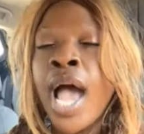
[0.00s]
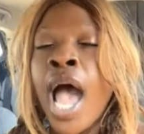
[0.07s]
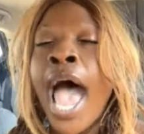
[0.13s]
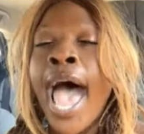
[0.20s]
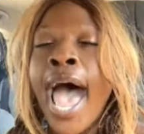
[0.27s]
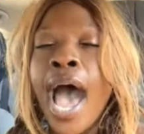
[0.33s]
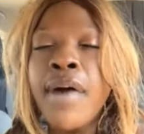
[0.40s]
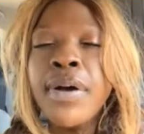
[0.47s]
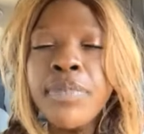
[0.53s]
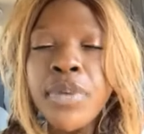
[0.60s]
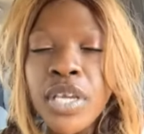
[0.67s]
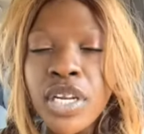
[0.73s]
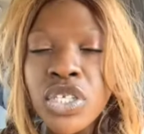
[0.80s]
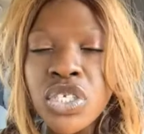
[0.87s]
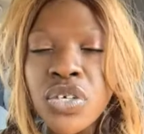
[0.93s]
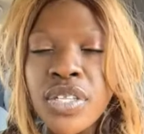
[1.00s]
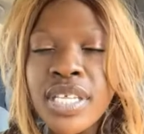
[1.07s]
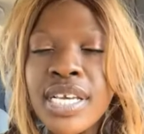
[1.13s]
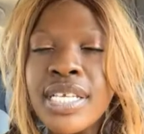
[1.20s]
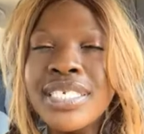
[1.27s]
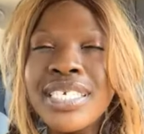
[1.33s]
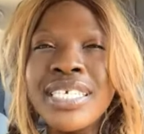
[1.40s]
And how I'm going to
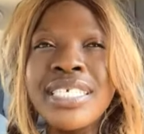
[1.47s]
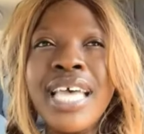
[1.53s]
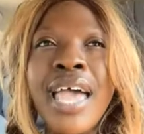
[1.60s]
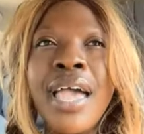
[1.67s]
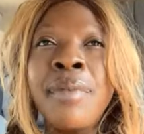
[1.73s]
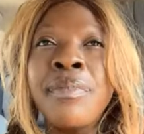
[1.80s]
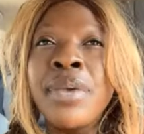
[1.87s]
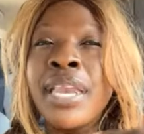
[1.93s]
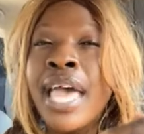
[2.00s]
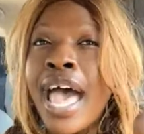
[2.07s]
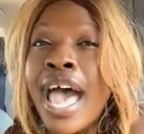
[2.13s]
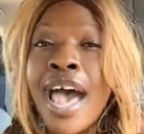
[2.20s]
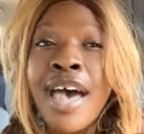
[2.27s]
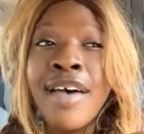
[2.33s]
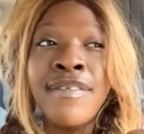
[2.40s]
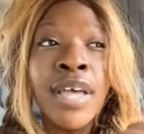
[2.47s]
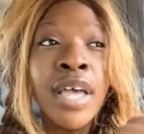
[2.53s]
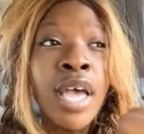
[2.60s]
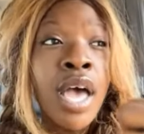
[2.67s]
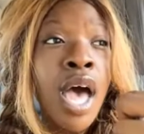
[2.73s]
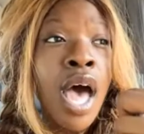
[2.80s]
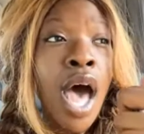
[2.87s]
do this is that I'm going to have,
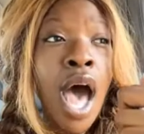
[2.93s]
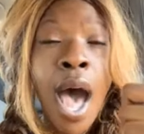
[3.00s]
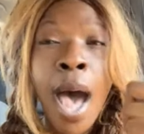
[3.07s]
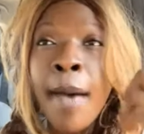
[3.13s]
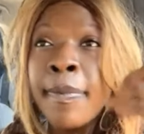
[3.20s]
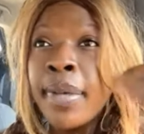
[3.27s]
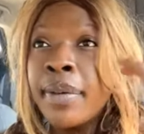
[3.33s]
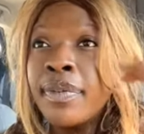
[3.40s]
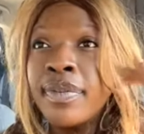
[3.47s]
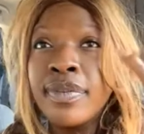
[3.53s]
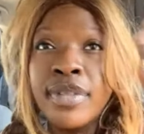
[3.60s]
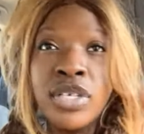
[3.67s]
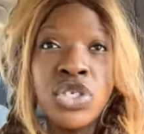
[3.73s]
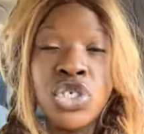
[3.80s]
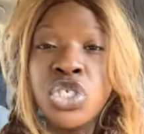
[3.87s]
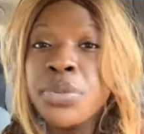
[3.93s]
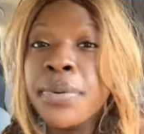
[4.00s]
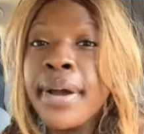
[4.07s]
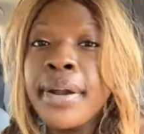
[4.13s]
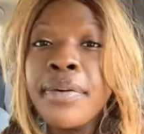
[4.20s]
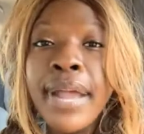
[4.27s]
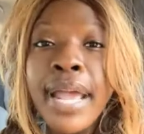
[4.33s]
um, let's
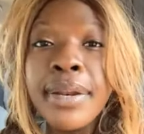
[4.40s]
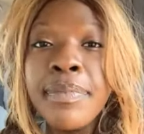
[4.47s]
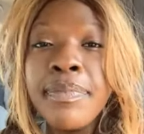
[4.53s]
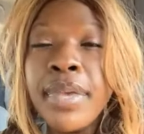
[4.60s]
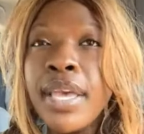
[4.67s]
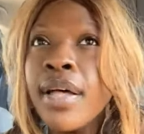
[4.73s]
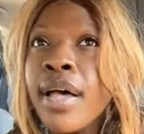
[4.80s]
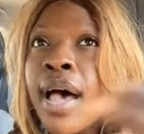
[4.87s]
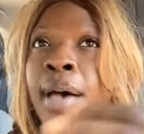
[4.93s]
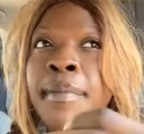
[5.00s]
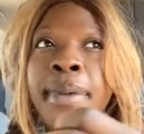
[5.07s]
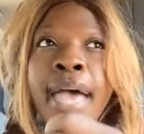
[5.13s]
just throw out a random meal.